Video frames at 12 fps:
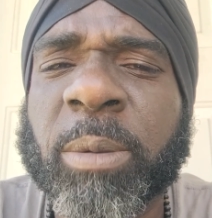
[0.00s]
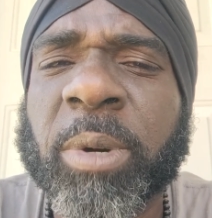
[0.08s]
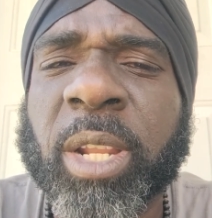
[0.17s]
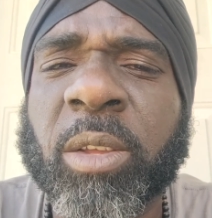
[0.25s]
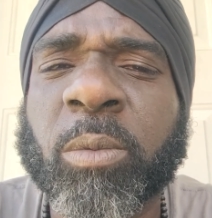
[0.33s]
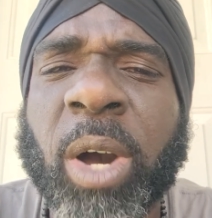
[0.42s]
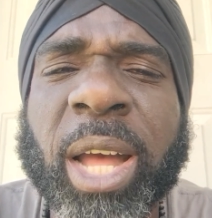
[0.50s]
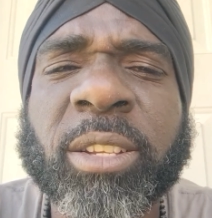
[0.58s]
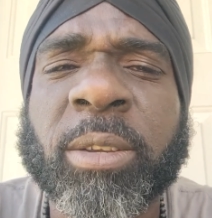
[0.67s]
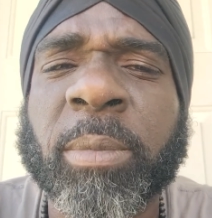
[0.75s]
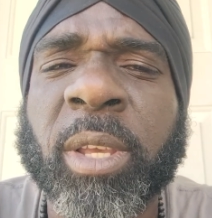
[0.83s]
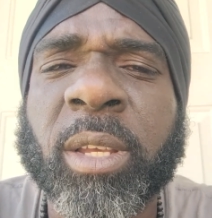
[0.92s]
but he's
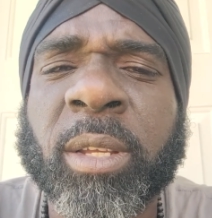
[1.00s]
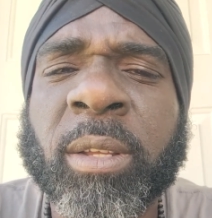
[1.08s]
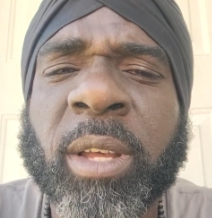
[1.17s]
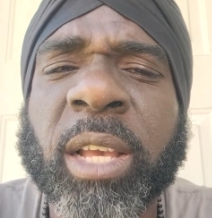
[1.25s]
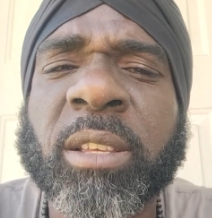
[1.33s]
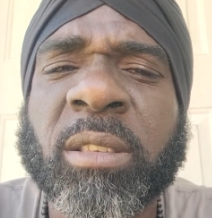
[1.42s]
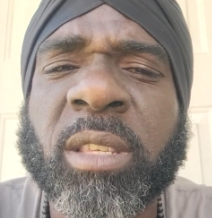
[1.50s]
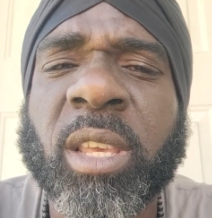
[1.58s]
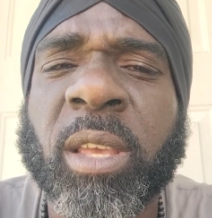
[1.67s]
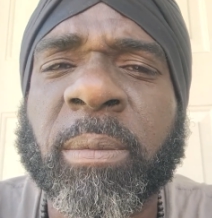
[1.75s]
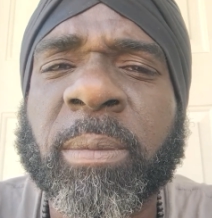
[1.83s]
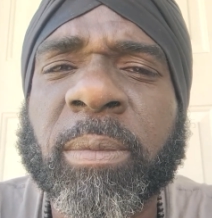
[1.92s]
watching me. I could
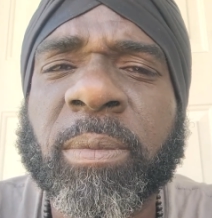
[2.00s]
see him.